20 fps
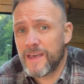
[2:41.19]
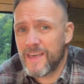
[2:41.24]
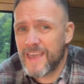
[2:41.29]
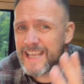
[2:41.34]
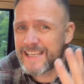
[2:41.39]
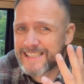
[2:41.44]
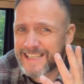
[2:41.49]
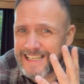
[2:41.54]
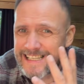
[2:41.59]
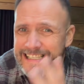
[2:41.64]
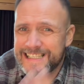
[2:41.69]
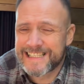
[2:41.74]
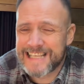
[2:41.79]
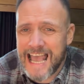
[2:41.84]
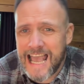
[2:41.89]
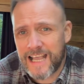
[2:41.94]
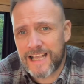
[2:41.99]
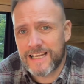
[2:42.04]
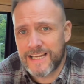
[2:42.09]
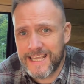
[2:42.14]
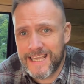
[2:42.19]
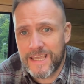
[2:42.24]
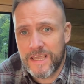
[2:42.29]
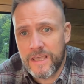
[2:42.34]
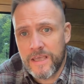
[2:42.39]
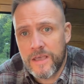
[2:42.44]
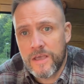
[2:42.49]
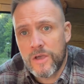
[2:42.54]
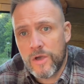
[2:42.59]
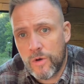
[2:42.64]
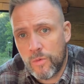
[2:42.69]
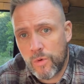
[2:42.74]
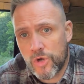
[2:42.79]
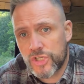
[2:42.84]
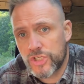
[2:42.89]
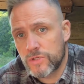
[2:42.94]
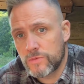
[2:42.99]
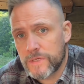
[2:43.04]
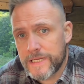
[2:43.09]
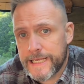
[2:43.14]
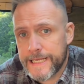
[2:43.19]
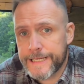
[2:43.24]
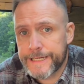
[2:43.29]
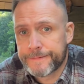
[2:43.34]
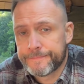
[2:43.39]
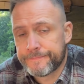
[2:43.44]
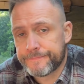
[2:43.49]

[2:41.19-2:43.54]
it's exactly what you need.